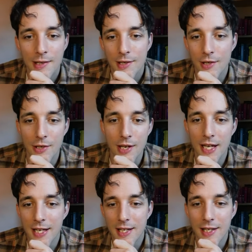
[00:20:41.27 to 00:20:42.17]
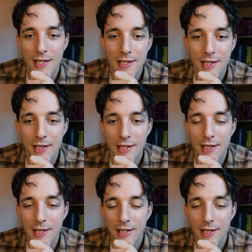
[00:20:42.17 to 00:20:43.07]
Nay.
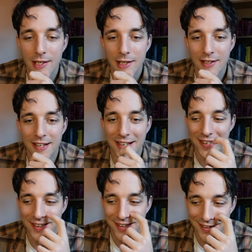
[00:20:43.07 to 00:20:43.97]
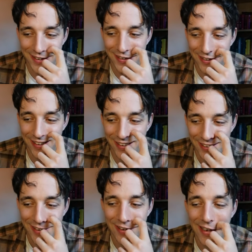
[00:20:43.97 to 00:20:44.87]

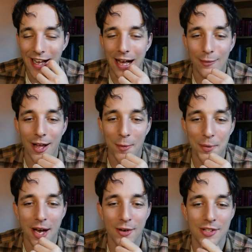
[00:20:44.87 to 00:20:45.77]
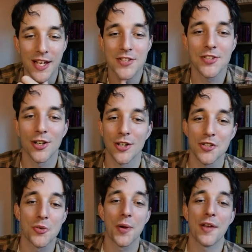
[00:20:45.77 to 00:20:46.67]
I will help you out. It
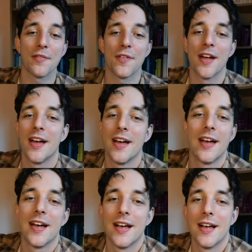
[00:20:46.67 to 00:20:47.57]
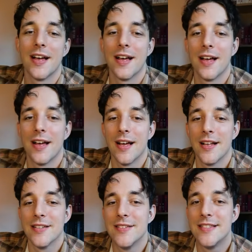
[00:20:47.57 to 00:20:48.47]
starts with
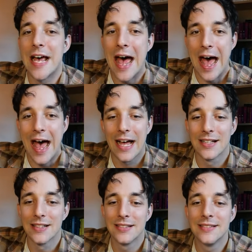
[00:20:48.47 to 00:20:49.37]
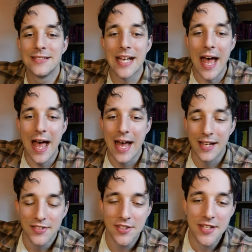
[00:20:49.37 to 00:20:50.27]
de, de,
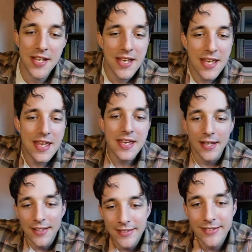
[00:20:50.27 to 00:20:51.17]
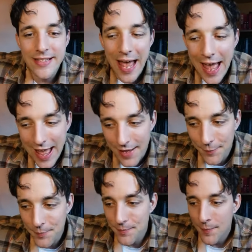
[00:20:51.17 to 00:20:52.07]
D-E, de.
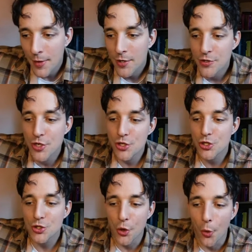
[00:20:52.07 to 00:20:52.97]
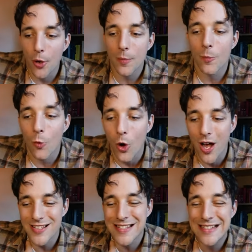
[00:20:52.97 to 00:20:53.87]
The storm
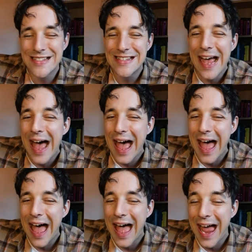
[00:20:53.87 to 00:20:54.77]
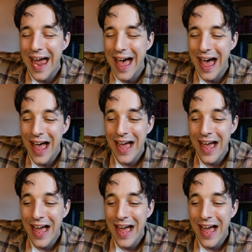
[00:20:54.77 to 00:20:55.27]
was de